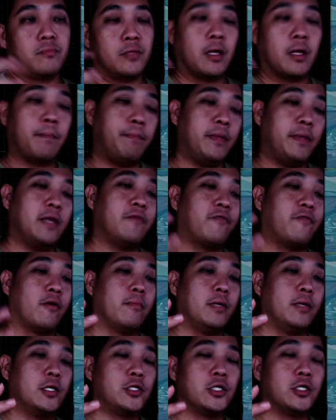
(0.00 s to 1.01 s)
big
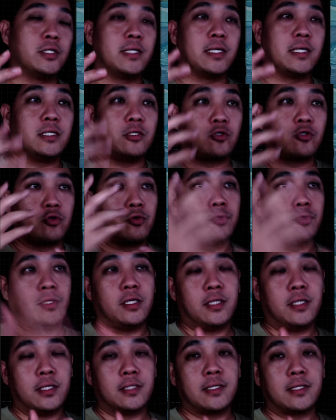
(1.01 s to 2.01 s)
formations that is thrown
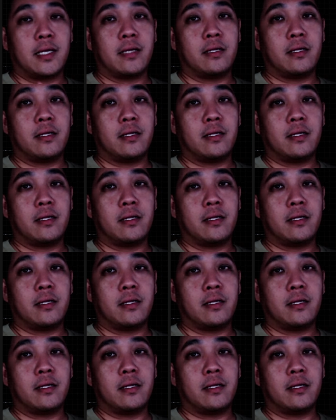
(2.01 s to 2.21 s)
in this